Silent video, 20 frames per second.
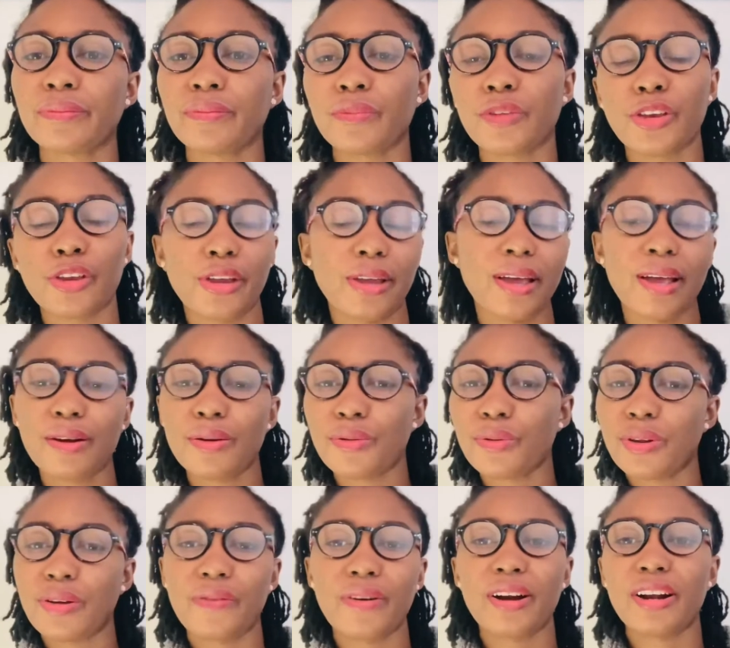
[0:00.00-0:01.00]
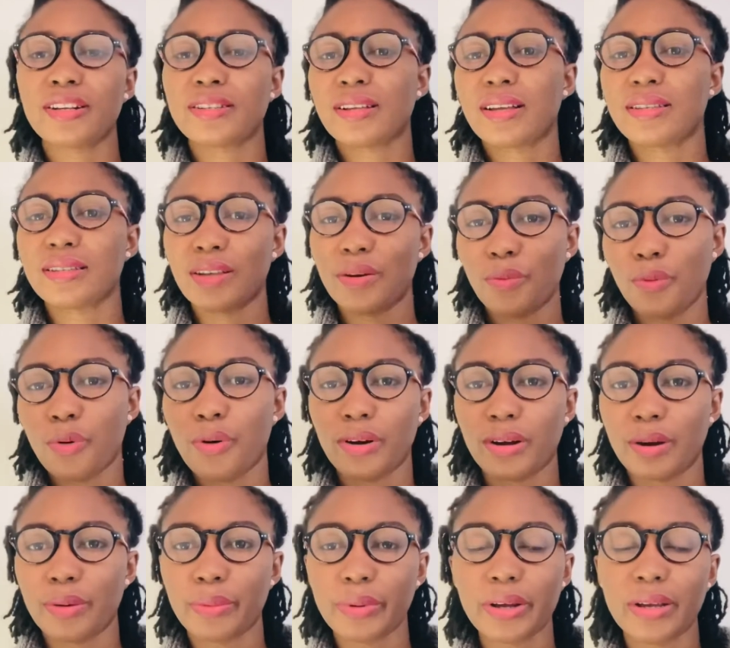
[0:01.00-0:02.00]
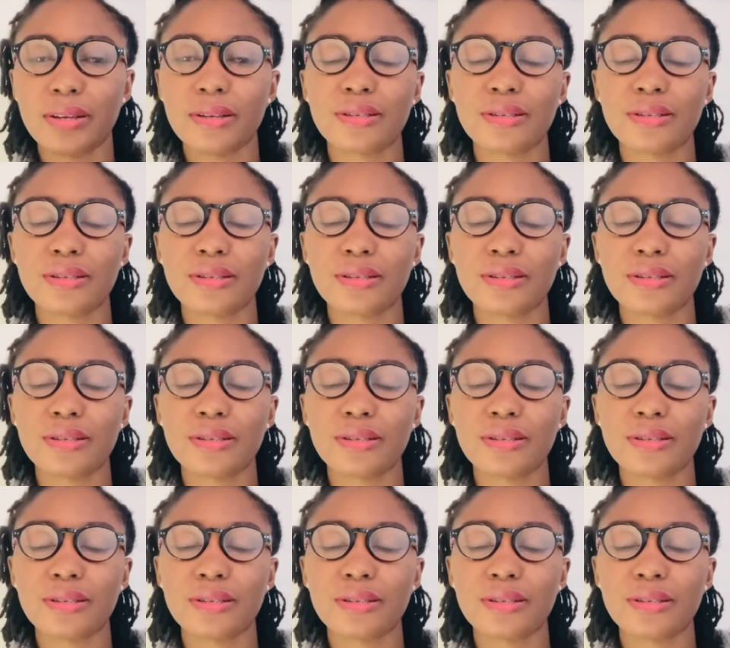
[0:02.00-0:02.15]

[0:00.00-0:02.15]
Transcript: You can't do the vital signs and walk away.